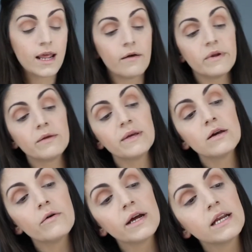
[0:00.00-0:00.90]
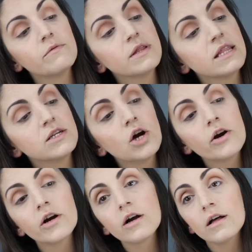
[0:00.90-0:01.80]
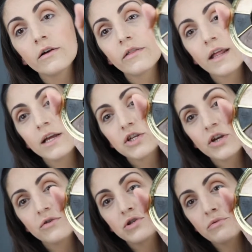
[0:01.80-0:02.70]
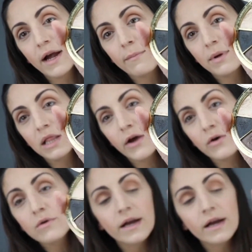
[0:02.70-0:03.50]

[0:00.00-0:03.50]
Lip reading: Now I'm gonna be going in with the darker color that I showed you right below,